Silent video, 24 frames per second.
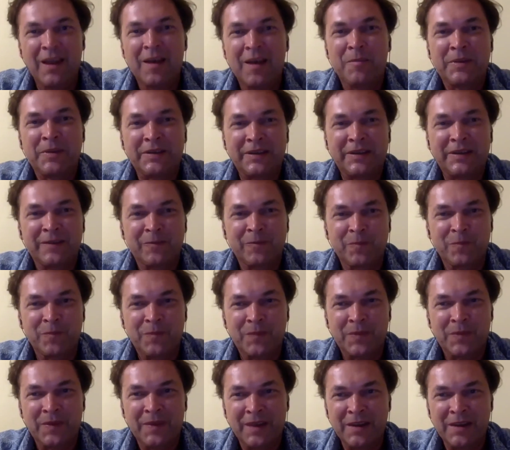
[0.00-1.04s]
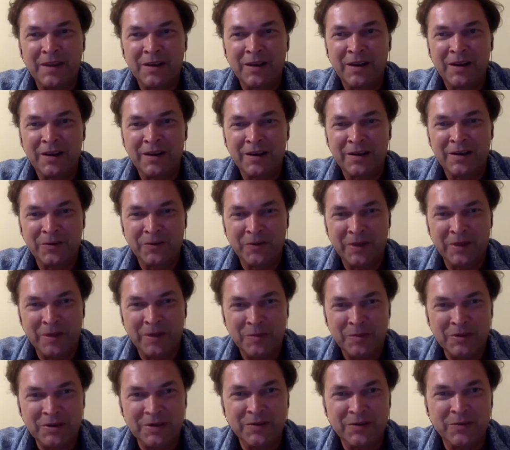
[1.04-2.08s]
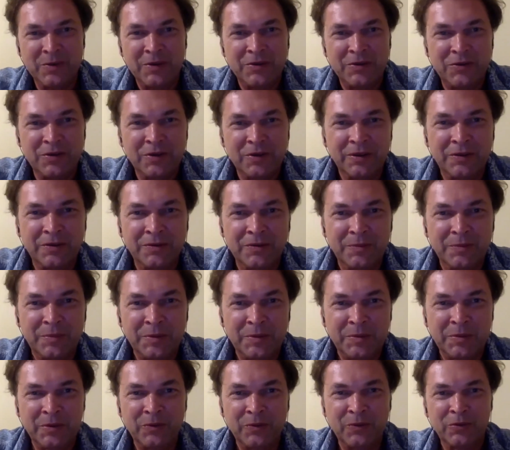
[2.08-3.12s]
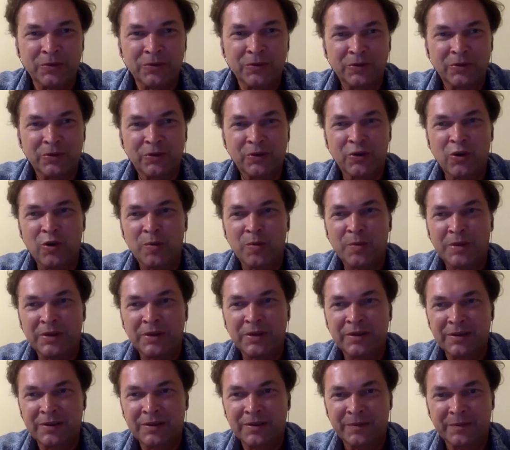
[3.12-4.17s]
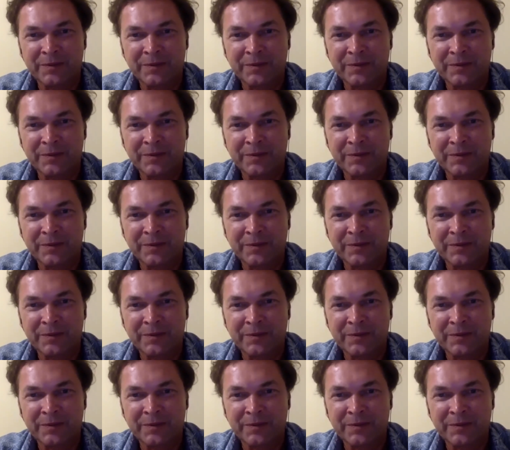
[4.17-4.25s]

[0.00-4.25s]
But yeah. Anyway, I'm just wondering if people want to comment.